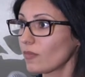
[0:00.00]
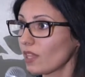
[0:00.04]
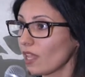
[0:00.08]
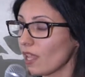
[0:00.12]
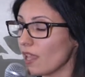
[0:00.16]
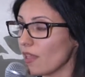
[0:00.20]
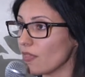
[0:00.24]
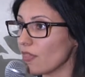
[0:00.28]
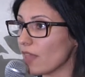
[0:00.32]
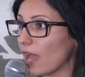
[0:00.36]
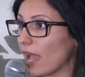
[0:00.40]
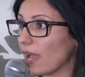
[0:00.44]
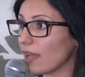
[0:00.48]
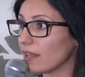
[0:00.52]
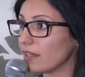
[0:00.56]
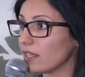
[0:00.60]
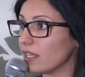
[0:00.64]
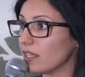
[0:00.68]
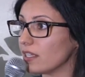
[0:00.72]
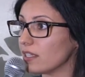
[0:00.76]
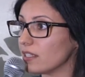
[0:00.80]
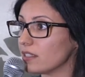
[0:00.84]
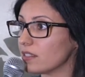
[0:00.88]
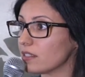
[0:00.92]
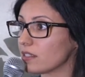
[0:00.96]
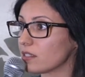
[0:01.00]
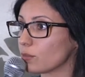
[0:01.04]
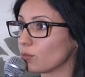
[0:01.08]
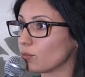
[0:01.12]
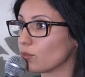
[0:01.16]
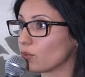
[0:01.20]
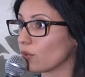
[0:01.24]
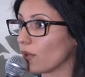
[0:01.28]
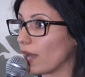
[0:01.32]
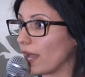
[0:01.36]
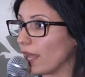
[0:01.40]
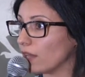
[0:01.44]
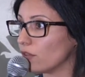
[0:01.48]
And that is
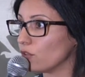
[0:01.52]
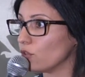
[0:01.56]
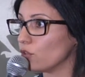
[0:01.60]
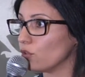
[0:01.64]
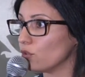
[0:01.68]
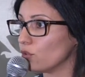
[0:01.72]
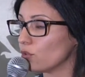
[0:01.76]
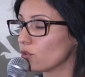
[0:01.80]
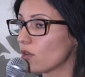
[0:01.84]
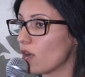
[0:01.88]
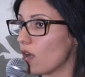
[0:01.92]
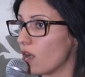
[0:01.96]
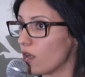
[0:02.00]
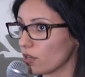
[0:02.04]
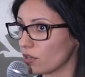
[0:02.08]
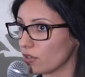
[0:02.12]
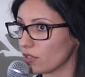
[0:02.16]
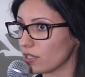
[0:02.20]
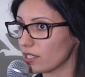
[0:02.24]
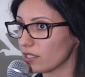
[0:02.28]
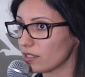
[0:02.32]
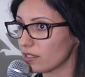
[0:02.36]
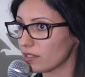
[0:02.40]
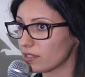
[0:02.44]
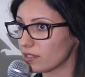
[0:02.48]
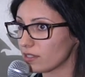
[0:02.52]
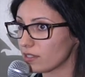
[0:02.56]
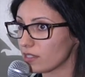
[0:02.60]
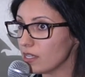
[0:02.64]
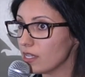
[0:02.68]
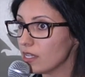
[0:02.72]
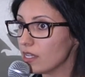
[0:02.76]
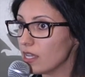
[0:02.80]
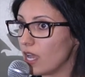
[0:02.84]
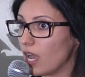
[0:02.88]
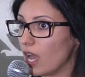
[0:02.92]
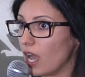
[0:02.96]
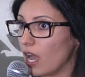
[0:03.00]
Brand New Congress.
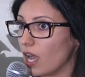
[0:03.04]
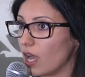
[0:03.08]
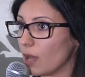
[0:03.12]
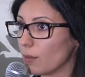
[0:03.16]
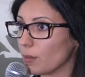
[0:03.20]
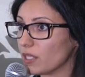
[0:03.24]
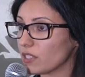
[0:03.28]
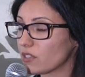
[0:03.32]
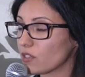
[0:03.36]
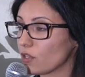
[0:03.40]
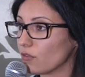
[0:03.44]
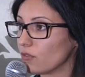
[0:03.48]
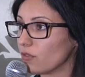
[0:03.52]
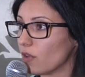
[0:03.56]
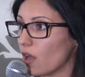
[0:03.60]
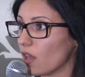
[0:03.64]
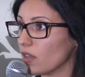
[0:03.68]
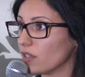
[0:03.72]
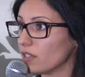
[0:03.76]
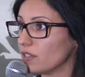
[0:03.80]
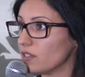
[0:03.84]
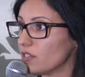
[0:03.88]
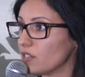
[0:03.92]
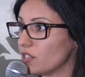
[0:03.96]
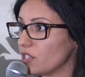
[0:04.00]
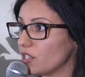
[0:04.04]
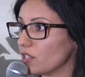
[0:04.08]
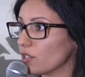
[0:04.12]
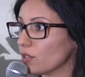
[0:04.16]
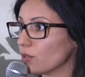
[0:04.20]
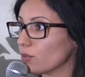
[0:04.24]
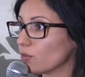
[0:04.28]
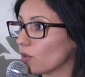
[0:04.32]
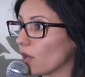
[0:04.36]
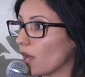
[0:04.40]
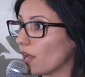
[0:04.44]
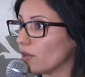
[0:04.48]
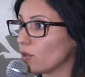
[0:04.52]
It's a
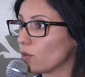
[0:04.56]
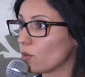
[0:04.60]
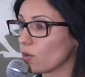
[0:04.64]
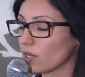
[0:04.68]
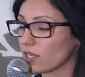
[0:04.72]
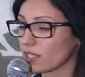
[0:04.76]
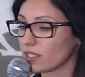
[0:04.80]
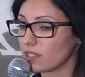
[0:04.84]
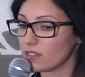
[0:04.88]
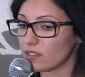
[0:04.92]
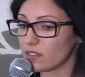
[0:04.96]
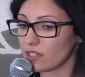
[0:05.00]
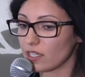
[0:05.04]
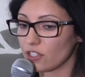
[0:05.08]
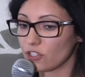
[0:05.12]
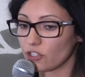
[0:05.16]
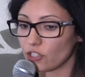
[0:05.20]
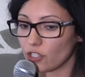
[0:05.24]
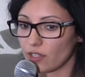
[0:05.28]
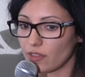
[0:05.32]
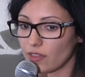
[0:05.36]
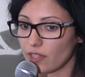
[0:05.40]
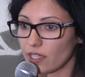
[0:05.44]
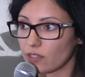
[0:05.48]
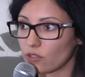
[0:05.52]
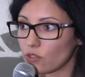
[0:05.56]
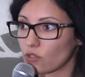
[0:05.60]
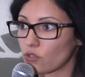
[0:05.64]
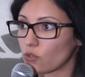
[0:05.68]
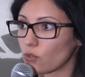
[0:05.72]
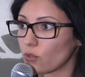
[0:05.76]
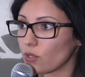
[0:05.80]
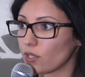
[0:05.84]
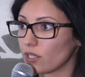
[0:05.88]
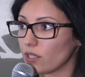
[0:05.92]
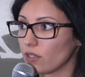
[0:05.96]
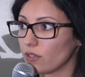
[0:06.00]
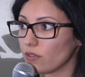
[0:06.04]
volunteer-run organization that's
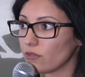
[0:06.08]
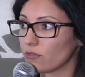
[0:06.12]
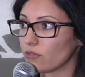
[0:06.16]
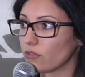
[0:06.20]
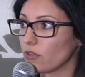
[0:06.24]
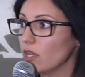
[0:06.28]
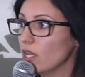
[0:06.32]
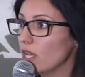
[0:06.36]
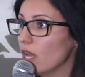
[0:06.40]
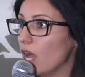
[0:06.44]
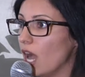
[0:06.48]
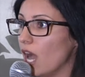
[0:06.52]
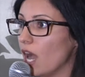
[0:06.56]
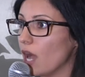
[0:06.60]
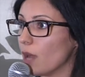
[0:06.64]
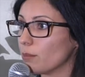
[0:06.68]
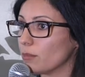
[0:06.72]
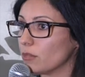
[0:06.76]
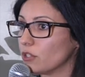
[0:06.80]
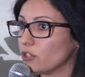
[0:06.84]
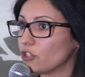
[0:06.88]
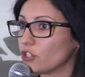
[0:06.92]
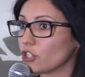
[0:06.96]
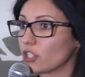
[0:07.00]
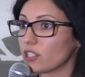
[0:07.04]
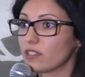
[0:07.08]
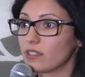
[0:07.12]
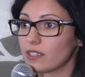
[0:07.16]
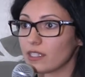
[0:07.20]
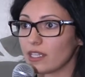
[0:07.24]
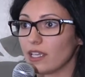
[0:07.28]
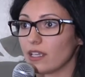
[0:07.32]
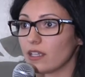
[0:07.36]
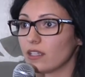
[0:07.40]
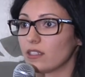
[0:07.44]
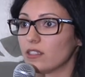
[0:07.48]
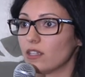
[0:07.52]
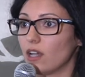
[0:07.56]
sort of just
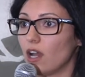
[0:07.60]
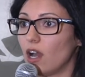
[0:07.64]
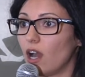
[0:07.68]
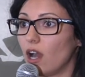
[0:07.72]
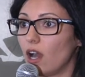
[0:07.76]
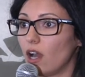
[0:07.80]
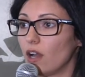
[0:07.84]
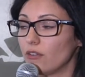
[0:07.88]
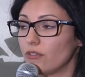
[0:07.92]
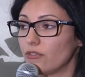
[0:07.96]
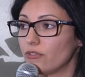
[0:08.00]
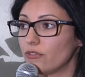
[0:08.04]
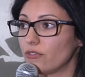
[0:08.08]
kicked off.